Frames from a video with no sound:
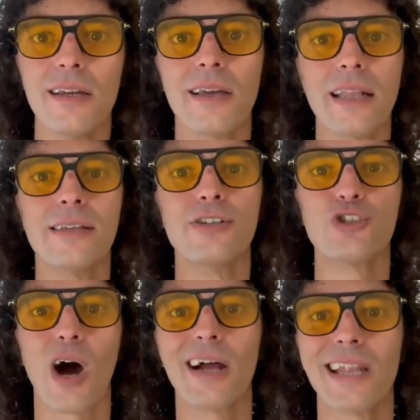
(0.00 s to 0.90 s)
get
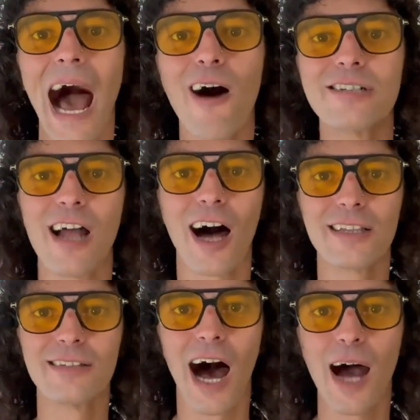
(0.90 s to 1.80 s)
distraught. Now is not
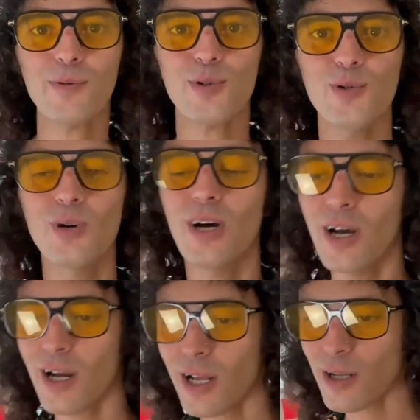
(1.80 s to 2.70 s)
the time to
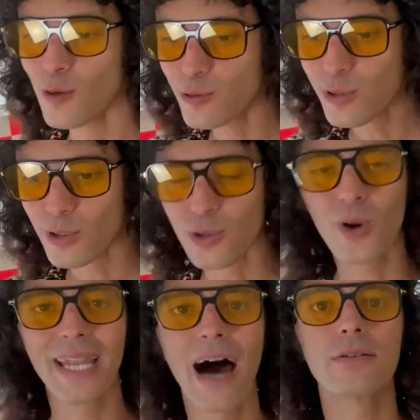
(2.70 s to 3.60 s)
lose
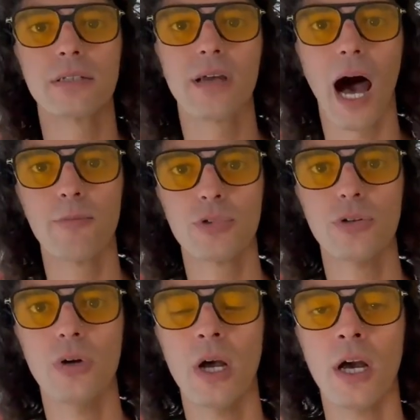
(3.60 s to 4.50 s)
control. Now is the time
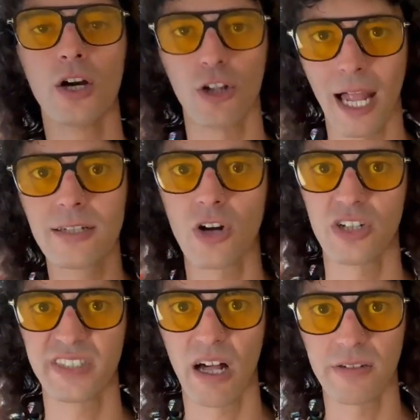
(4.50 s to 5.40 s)
to collect
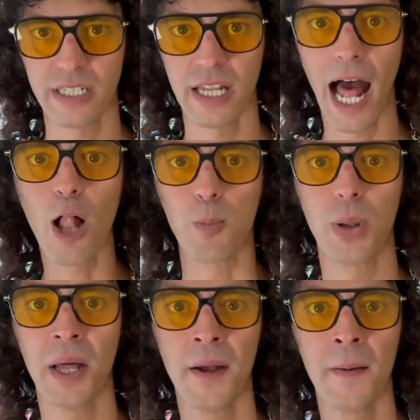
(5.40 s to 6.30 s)
ourselves and
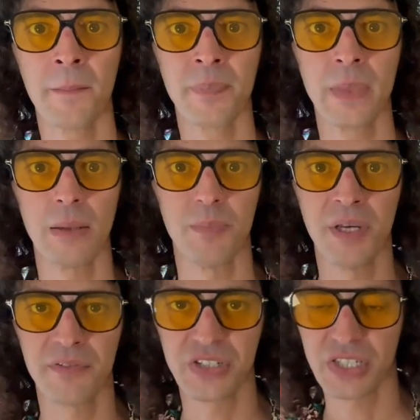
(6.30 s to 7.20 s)
help
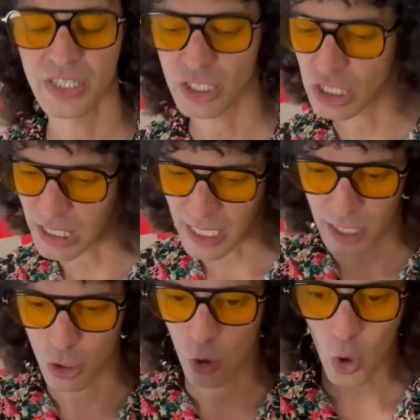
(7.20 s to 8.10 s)
Beautiful says
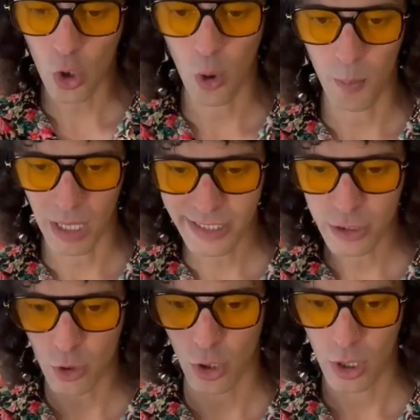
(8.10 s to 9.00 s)
this door or bus
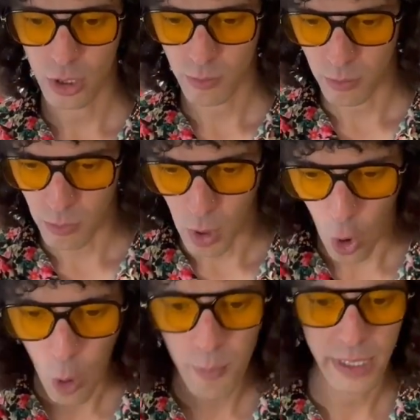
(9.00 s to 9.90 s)
door
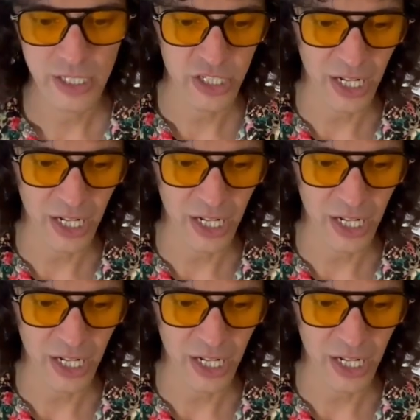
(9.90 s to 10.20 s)
opens,